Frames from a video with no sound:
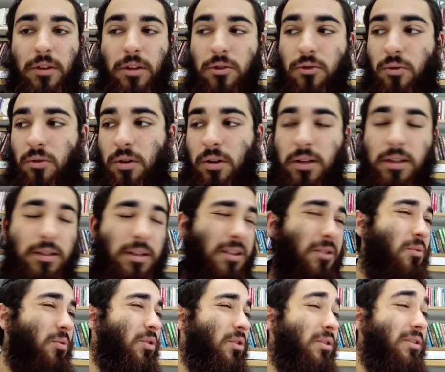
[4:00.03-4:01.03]
the Torah. He's in the
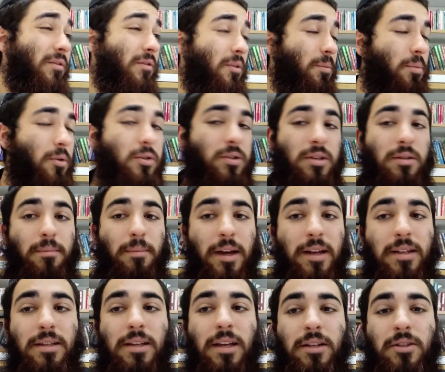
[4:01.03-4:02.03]
world. If a person
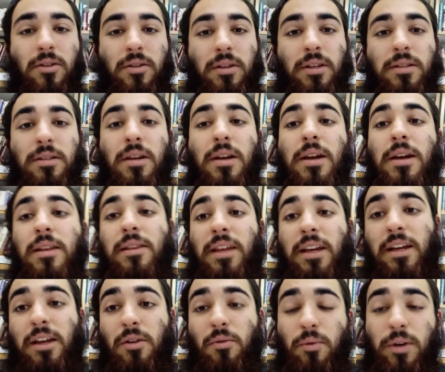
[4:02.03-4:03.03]
meditates on this, they
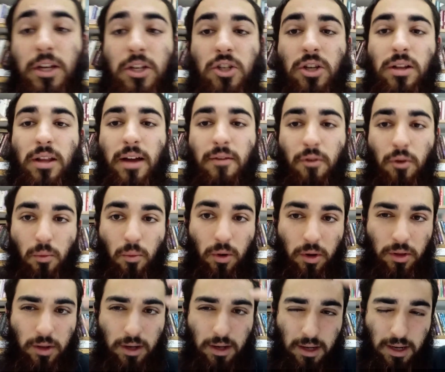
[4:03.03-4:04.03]
could reach a level where
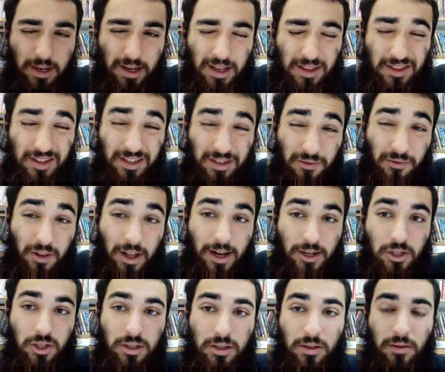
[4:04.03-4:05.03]
they're going to get these
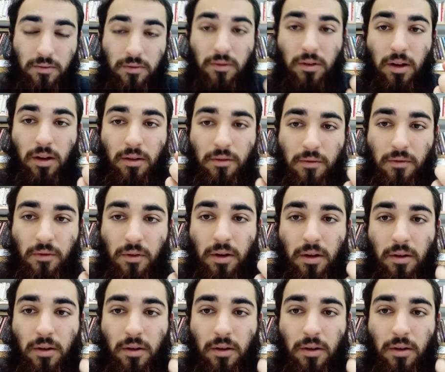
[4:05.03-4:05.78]
flashes of